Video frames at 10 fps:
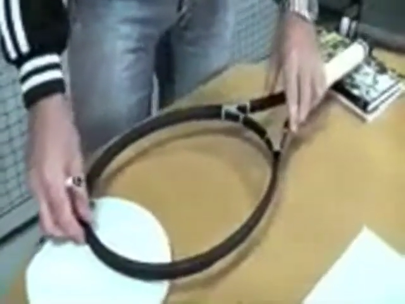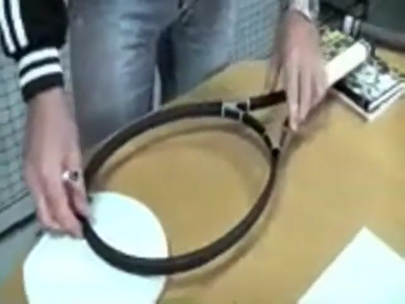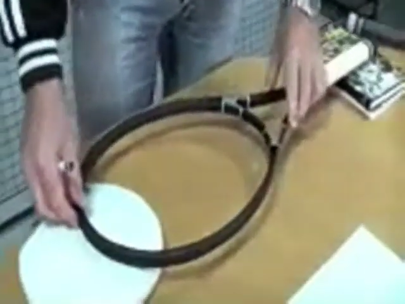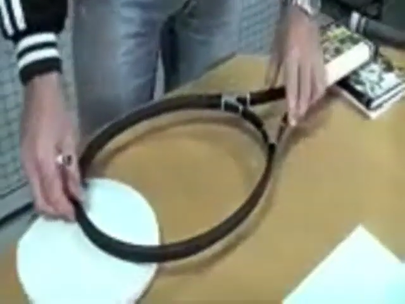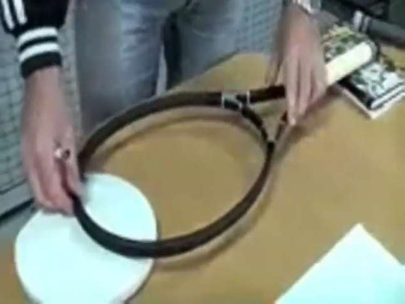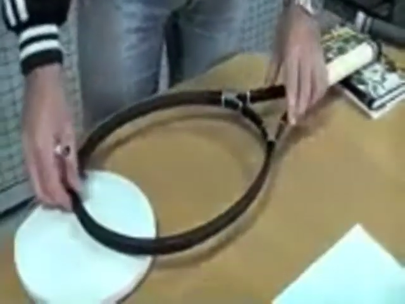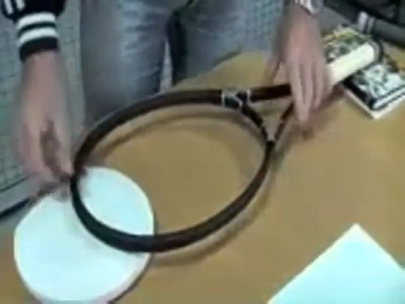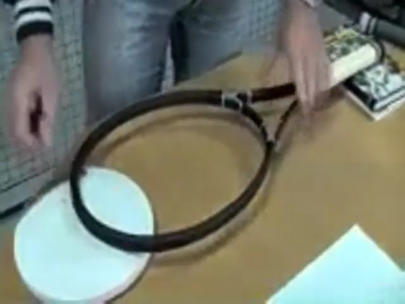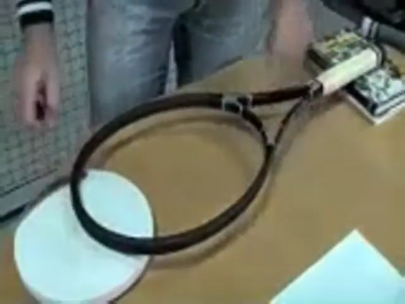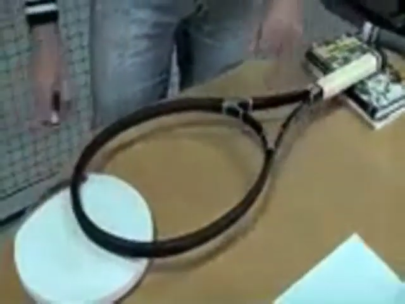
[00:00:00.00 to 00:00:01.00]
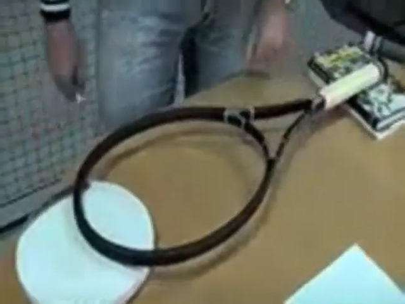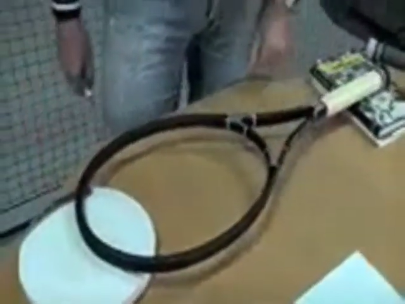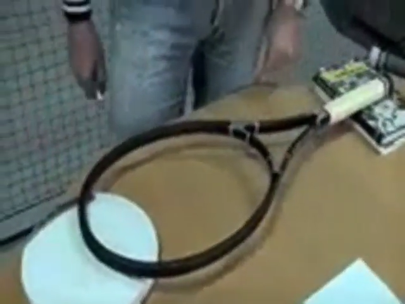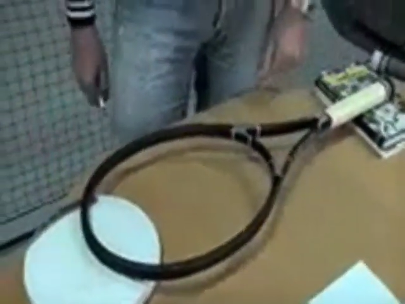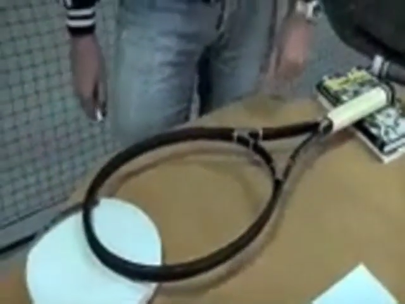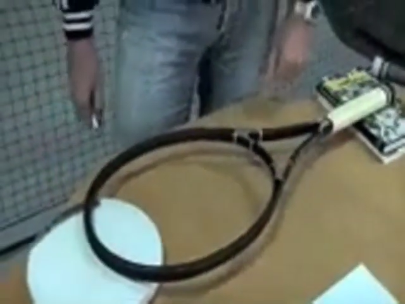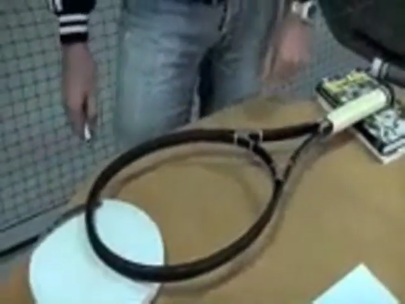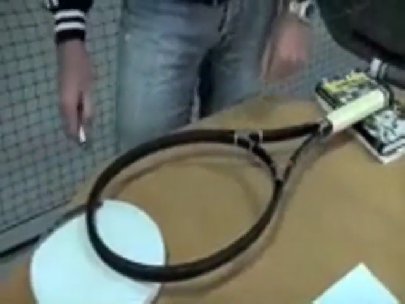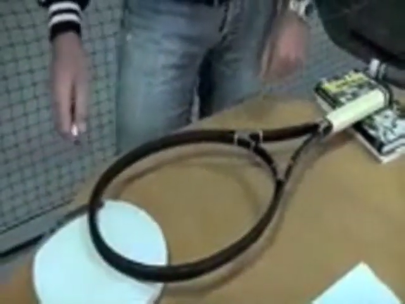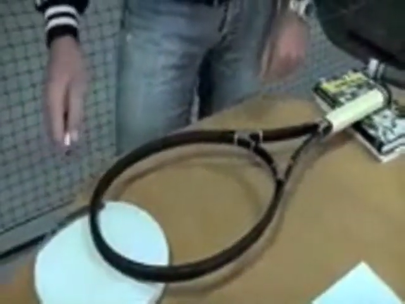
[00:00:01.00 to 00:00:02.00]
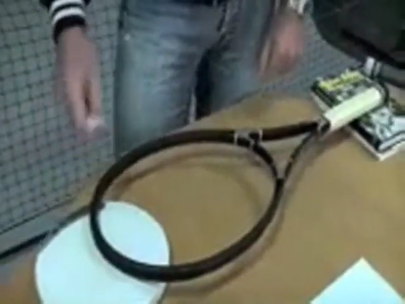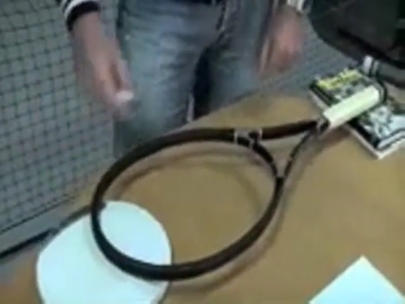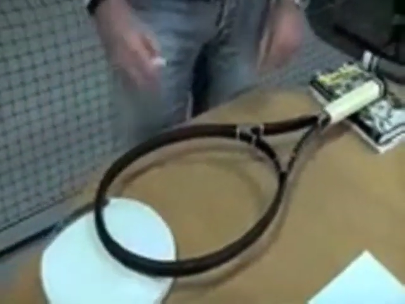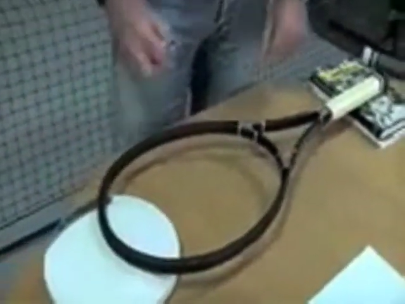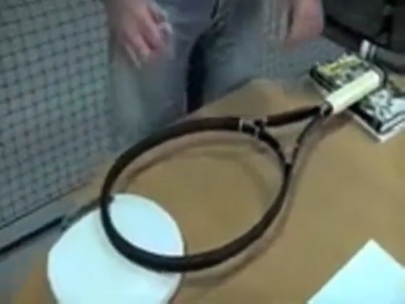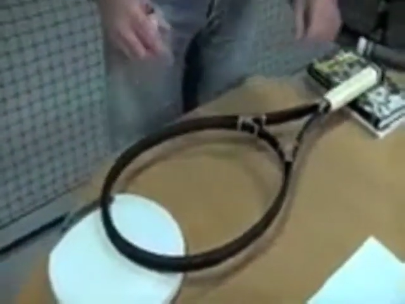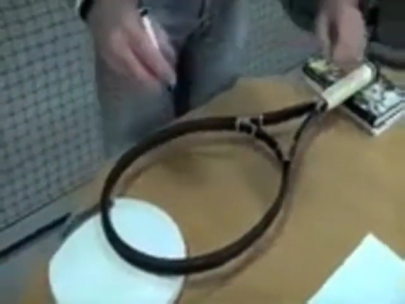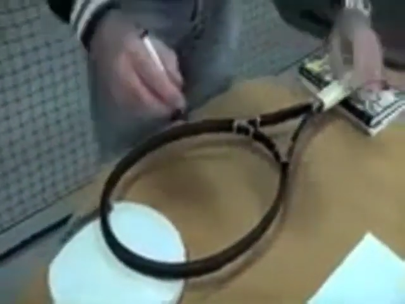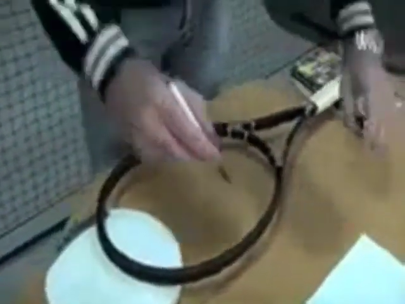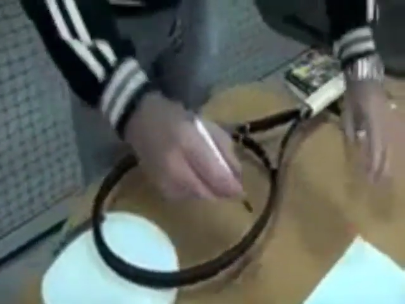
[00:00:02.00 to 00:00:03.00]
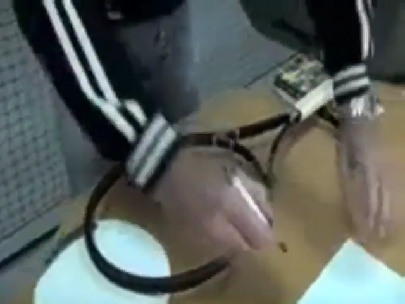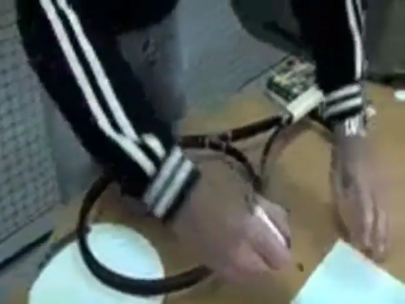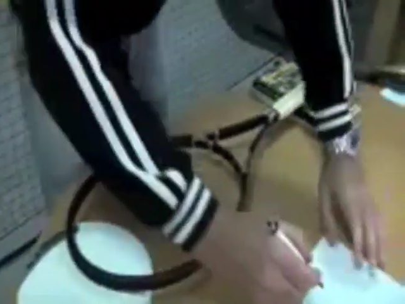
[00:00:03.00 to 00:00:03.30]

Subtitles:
(no speaker visible)